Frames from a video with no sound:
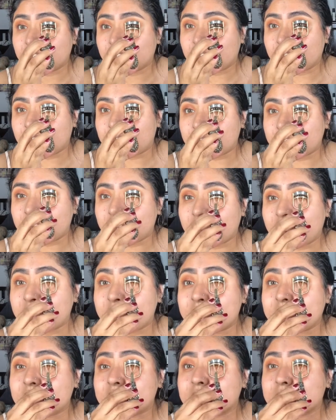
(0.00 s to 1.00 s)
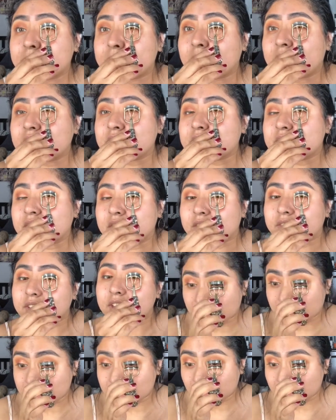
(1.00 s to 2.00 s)
and very inexpensive.
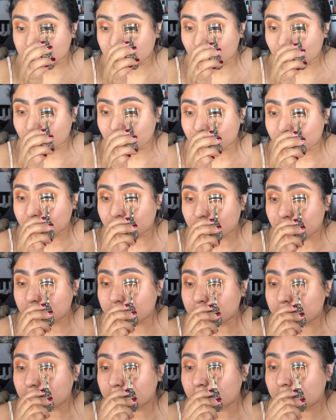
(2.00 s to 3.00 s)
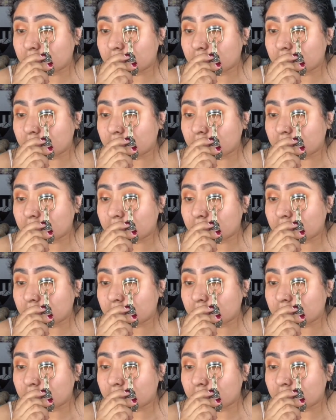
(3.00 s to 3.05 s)
So they went from